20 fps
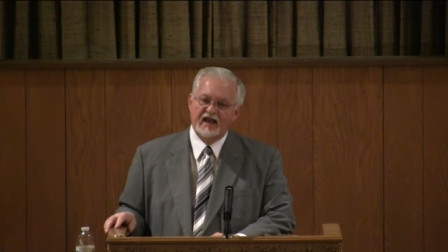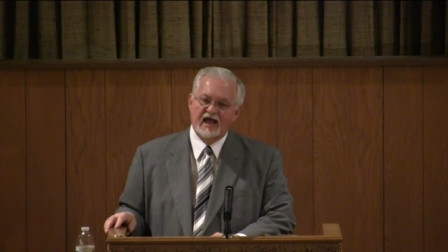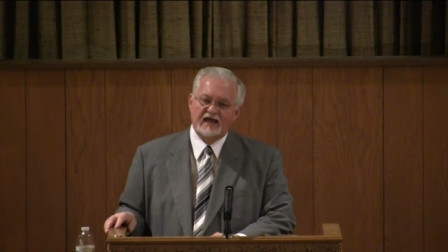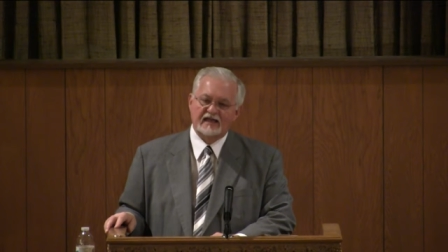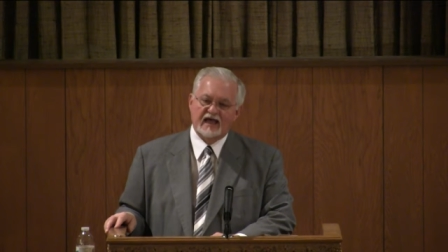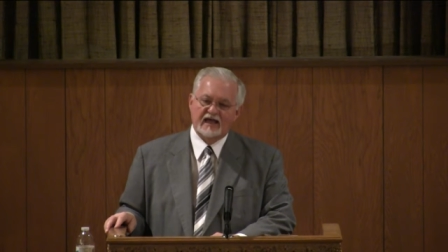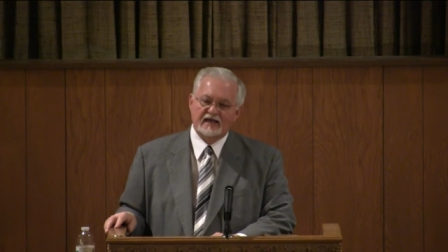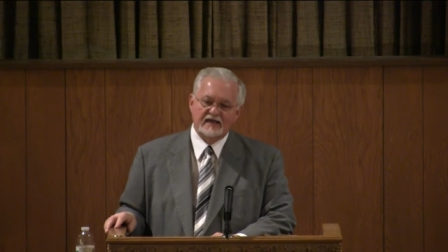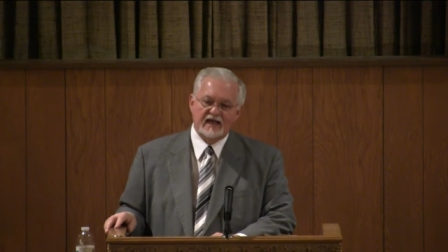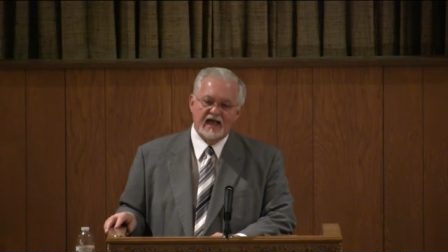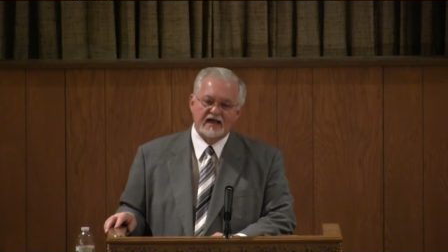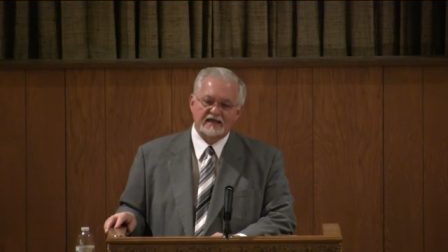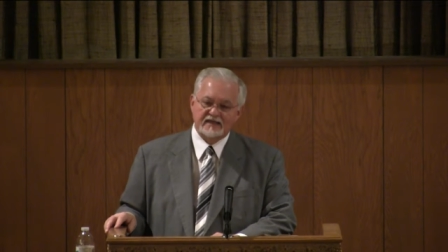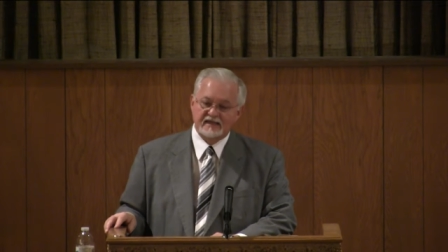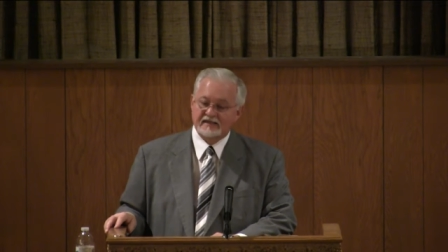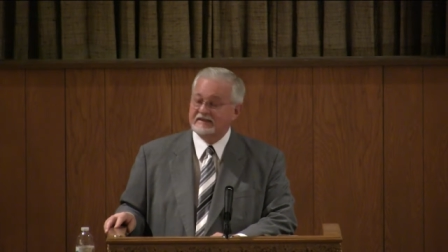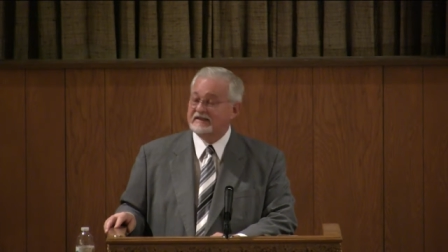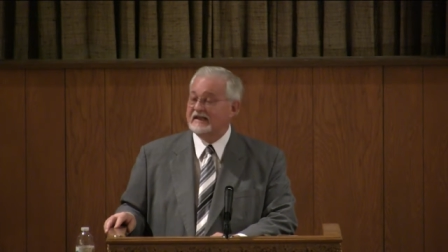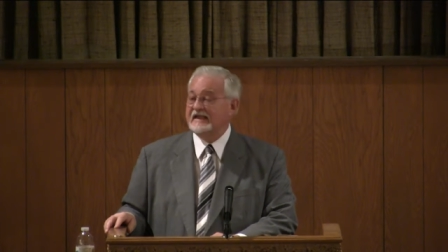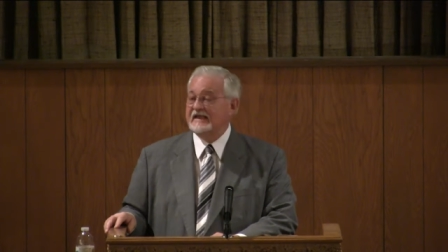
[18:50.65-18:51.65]
I, would like
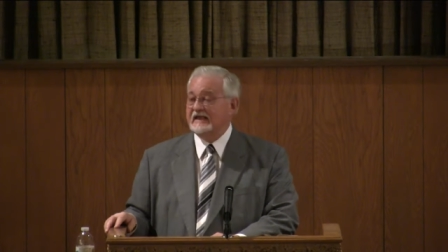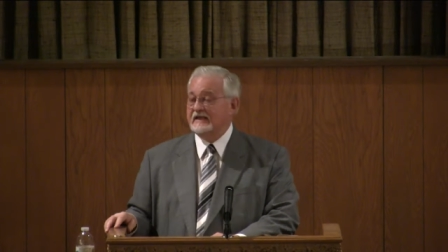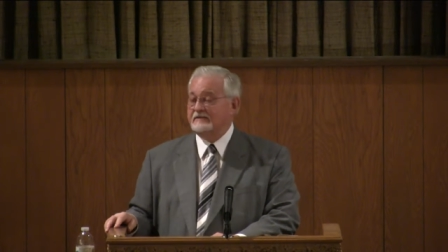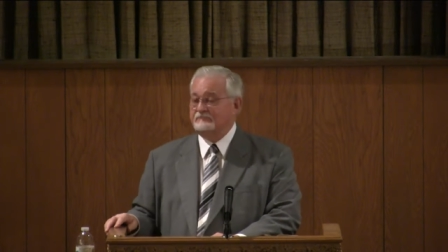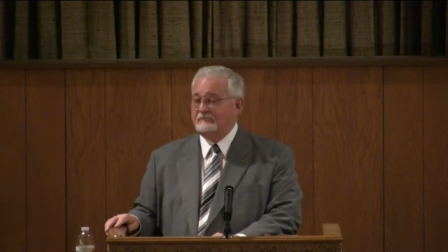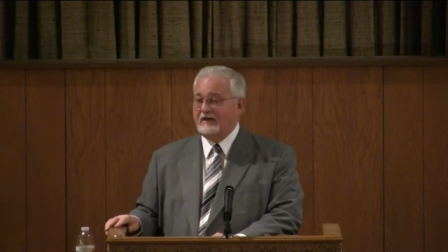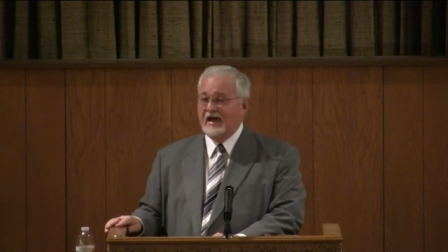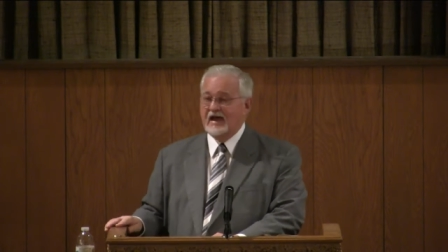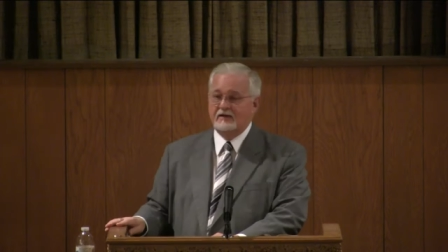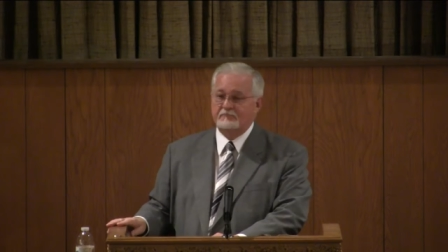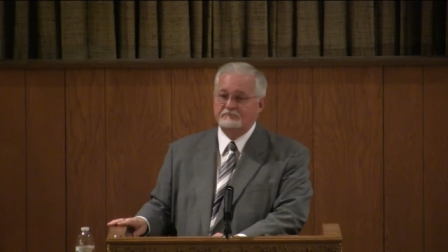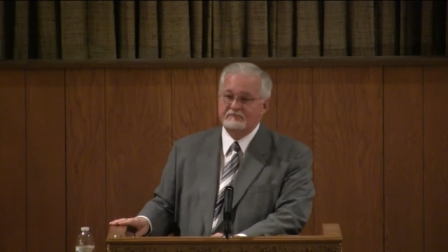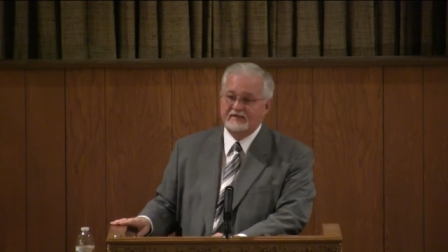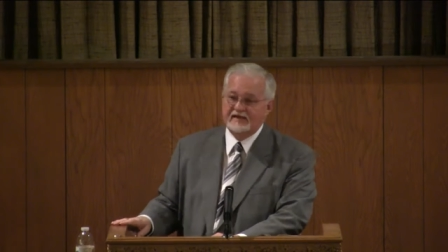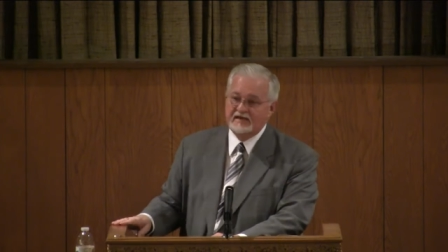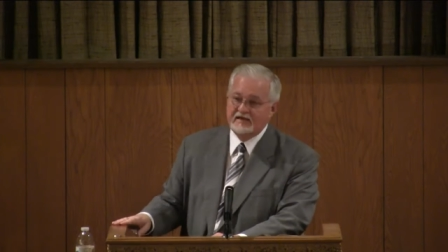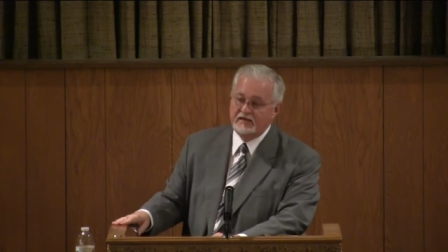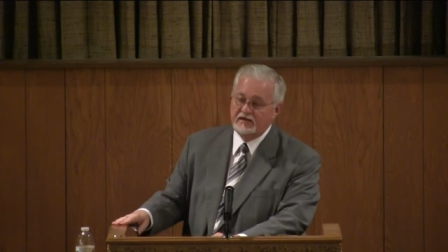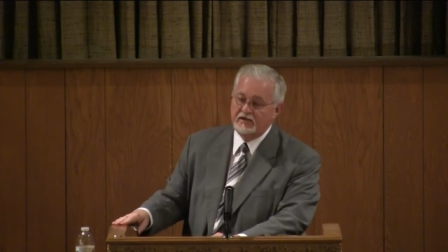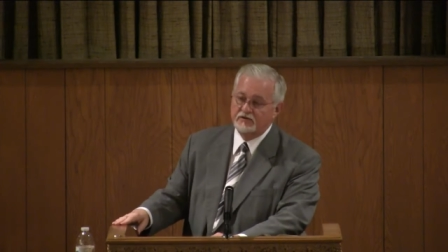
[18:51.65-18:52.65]
to think in my
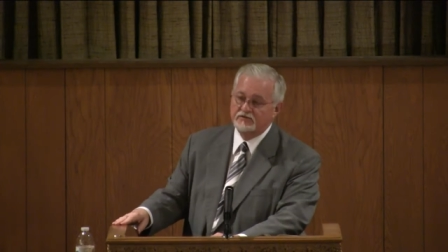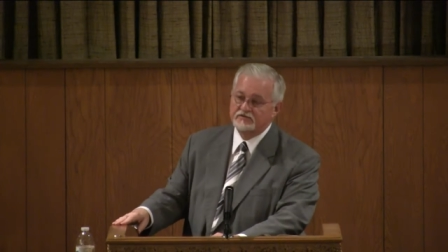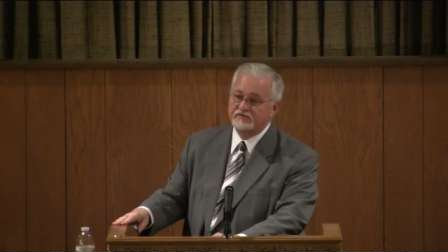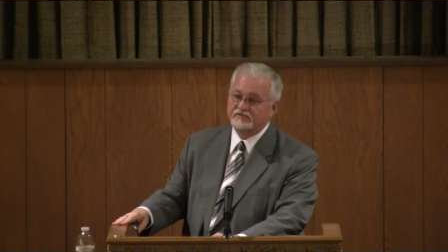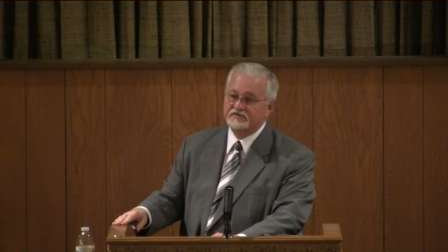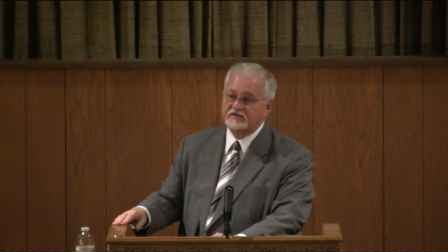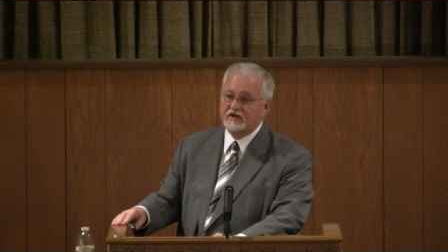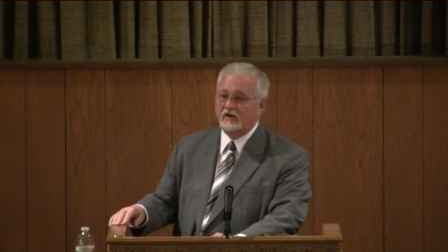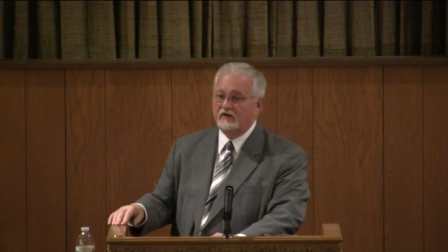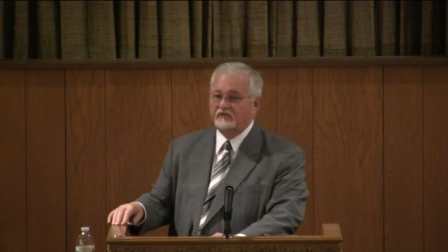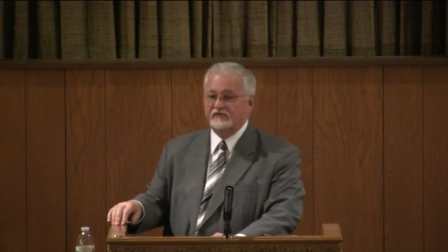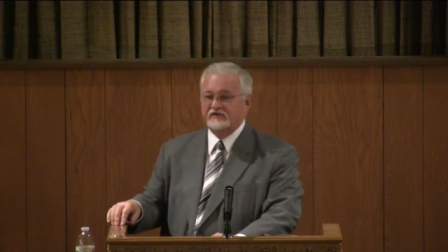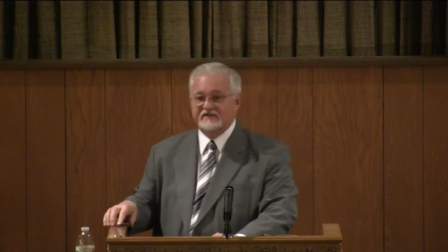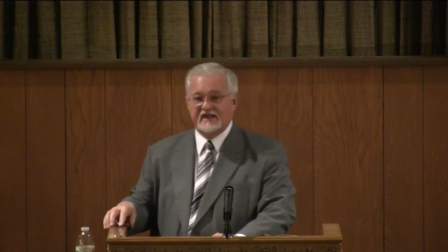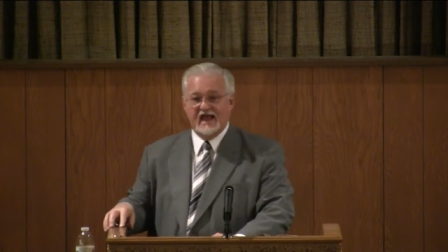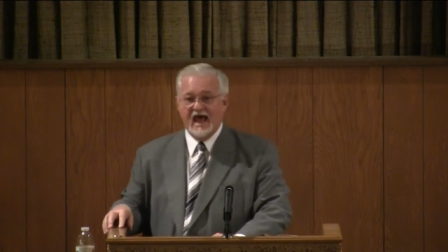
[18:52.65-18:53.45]
many years of service